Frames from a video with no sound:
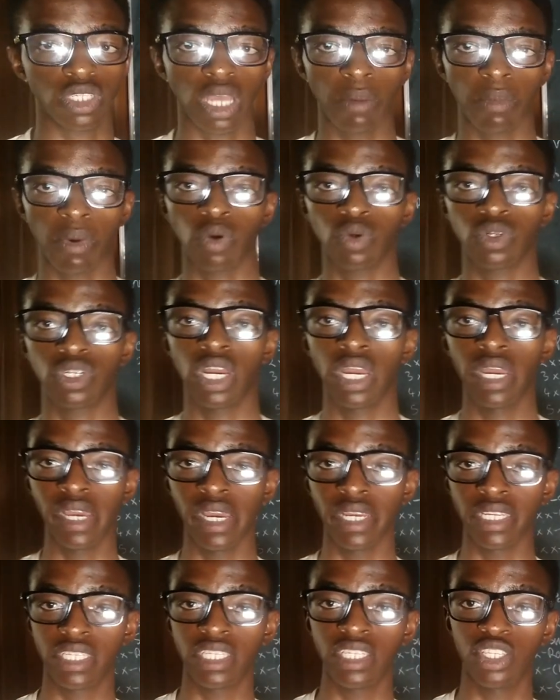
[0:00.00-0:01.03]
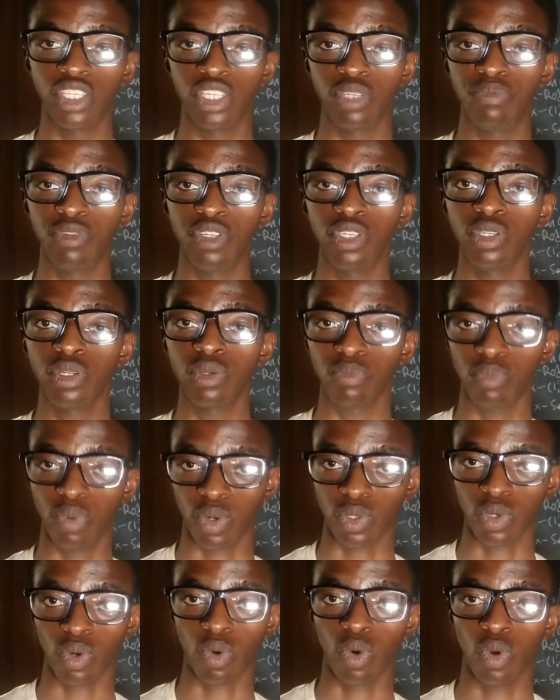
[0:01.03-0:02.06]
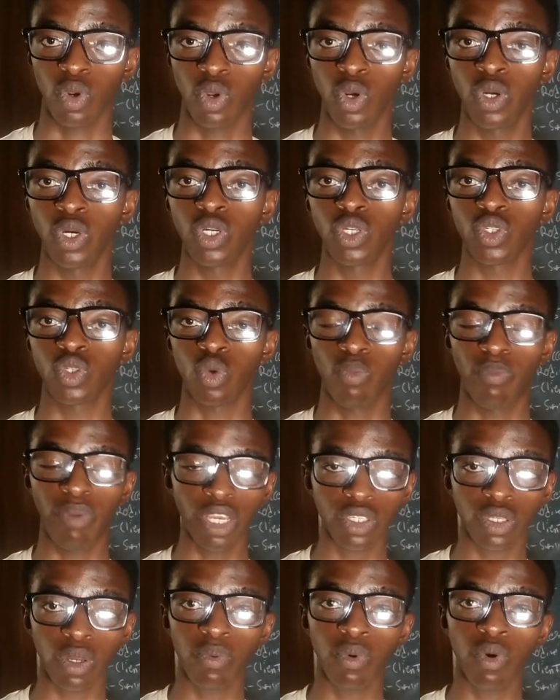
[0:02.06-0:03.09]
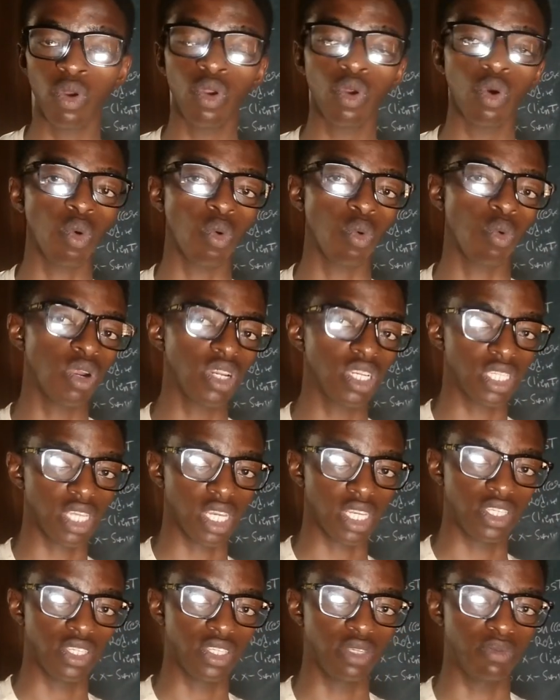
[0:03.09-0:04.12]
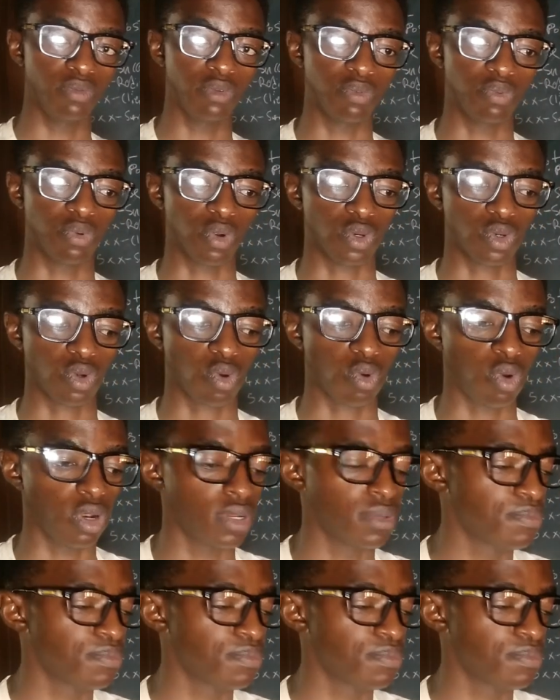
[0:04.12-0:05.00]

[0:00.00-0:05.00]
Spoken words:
about HTTP protocol. So first of all, what is HTTP protocol?